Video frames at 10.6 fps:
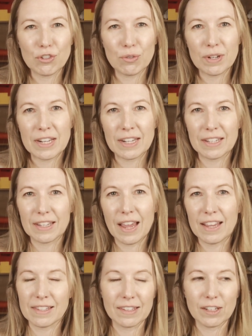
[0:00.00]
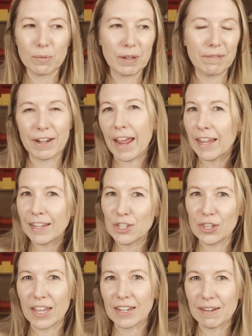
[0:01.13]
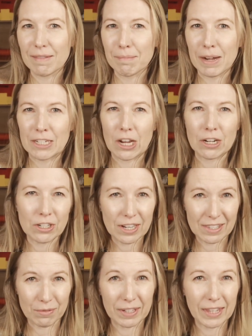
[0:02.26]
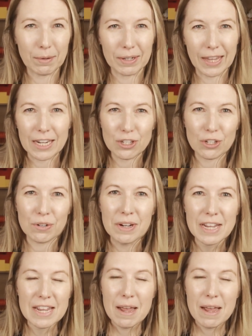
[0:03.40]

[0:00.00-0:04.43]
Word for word: Junie has a little bit of an edge that my daughter doesn't really relate to.